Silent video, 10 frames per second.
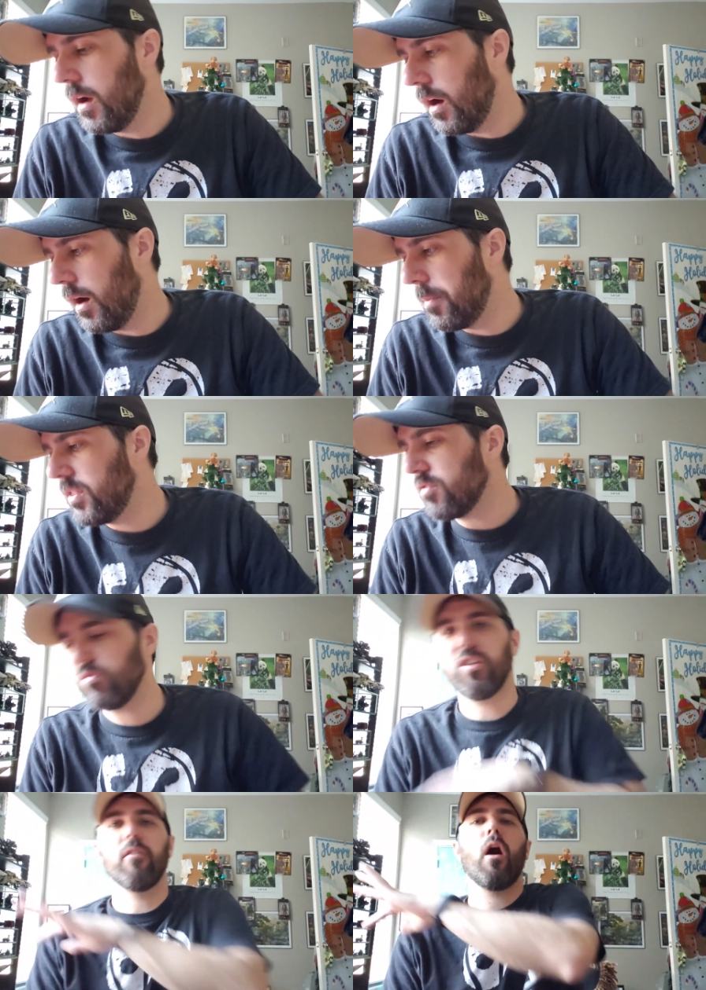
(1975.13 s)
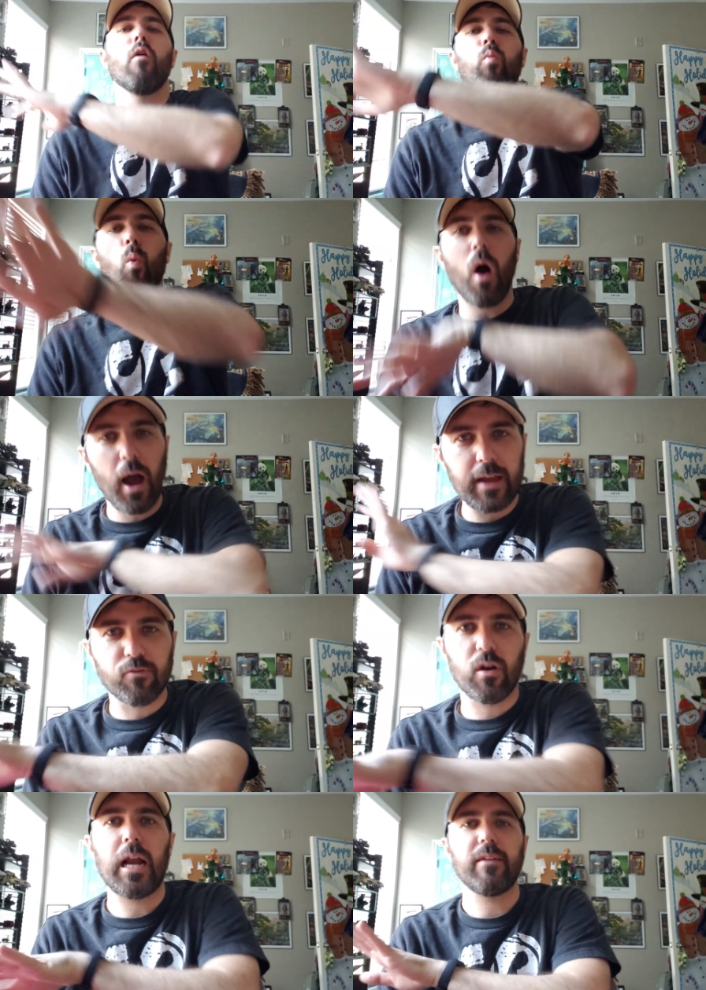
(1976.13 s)
But this was a wide
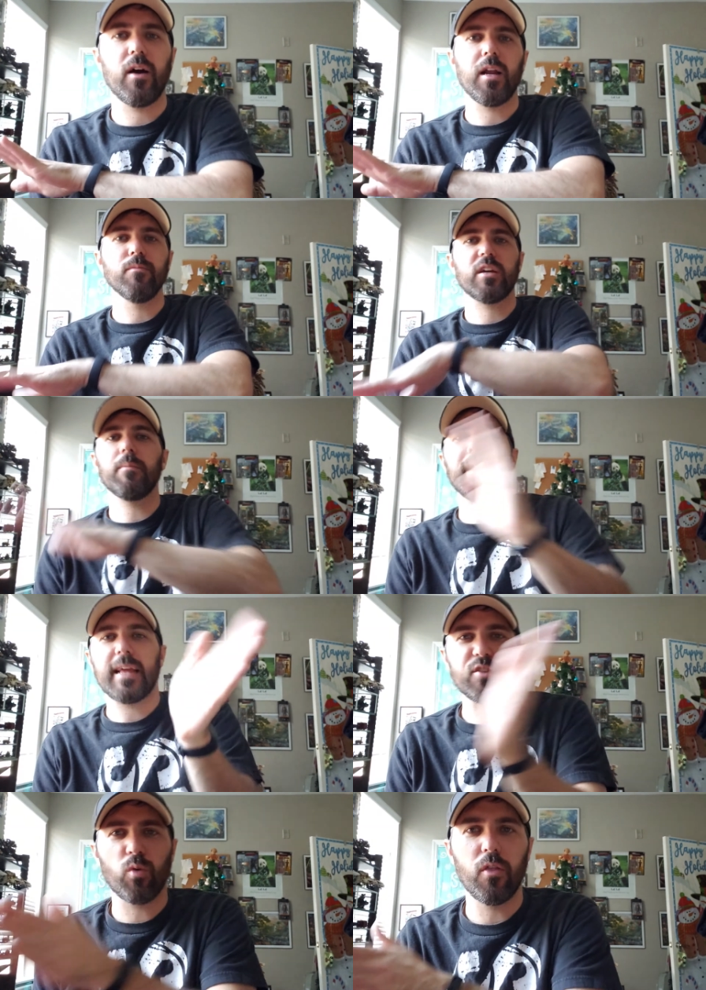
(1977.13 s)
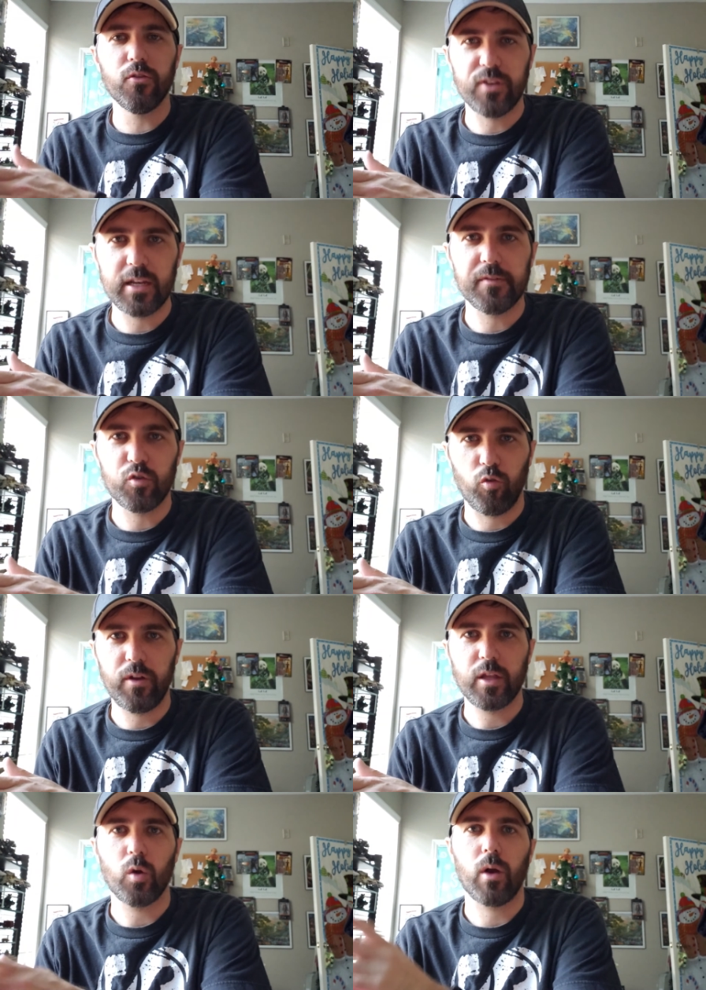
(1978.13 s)
variety of items. I could have made each one of those an individual
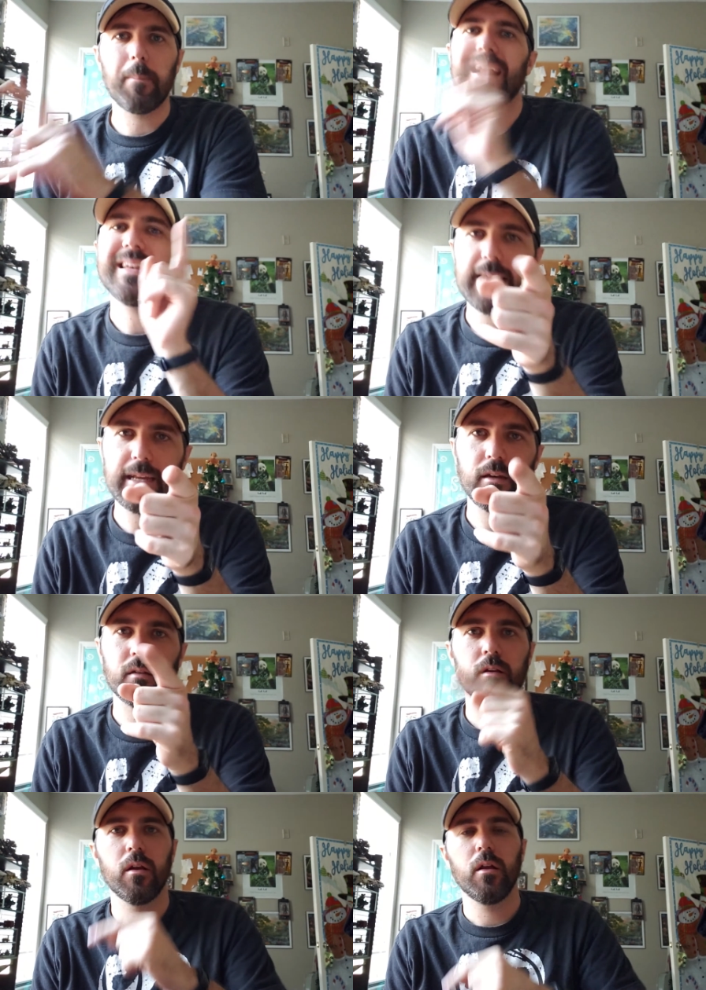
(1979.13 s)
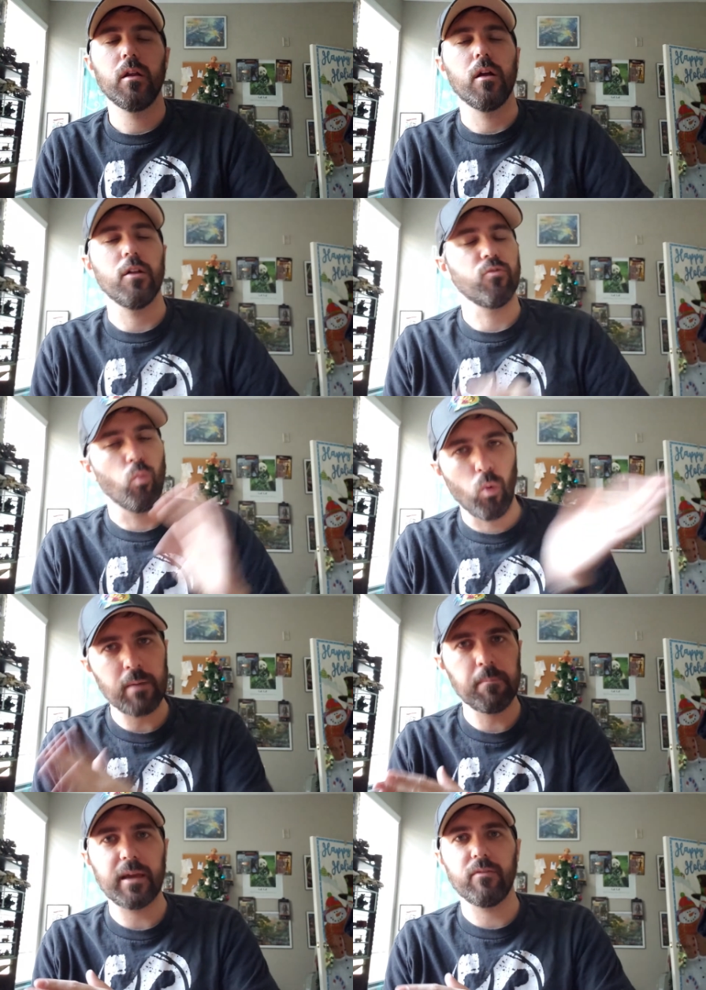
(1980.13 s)
video, right? But I didn't. It's
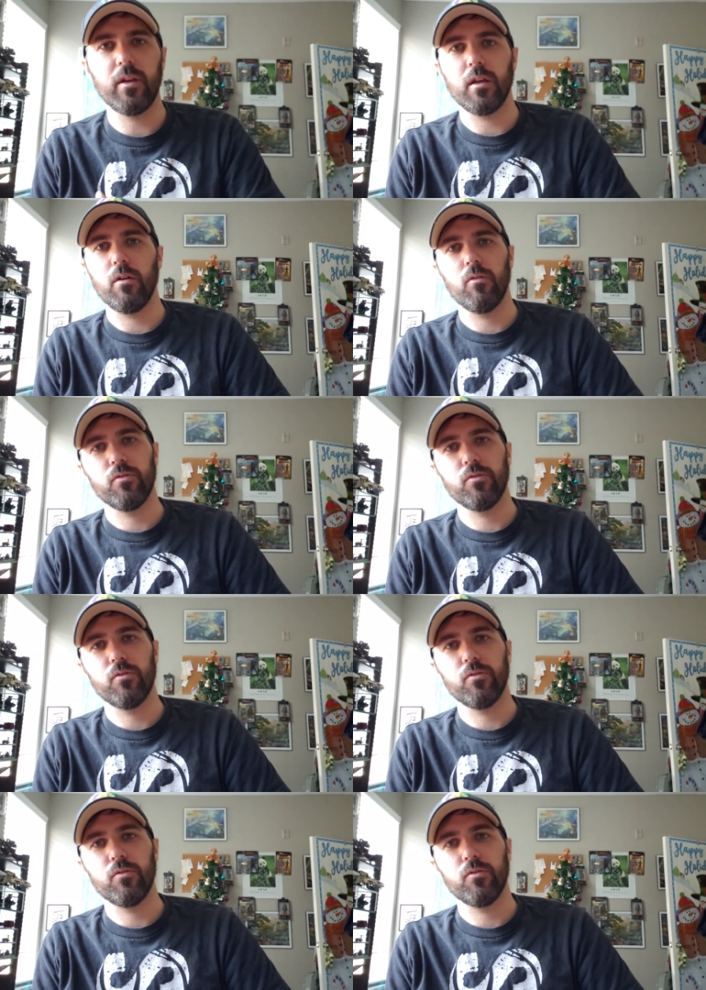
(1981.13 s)
one big video.